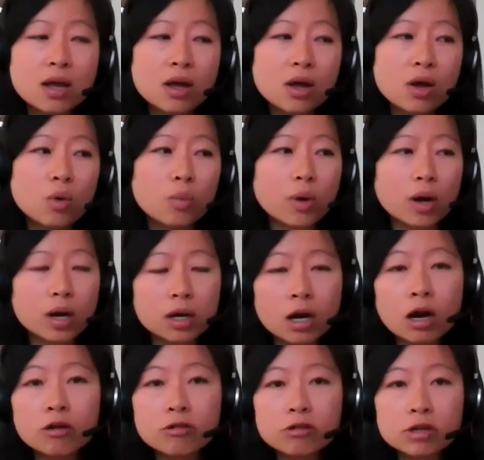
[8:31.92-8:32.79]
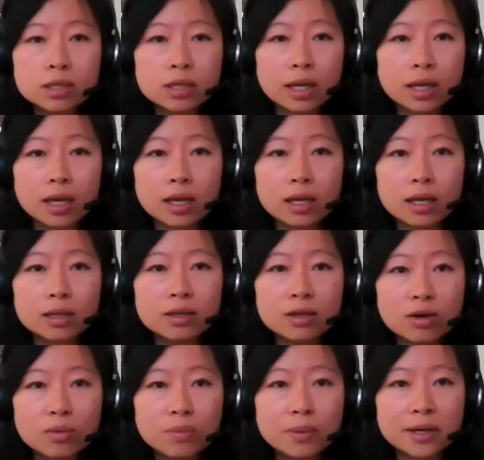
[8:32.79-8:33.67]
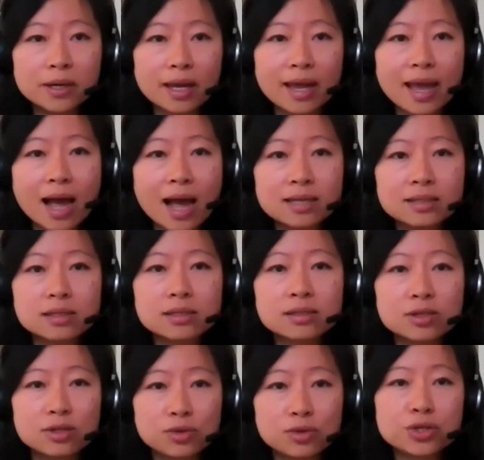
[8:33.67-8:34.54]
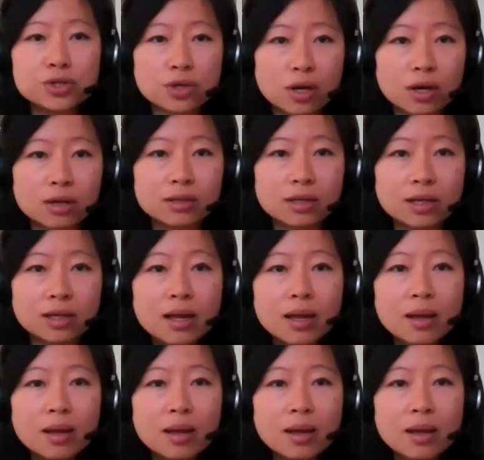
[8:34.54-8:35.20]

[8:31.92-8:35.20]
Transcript: where currently nobody has a solution on,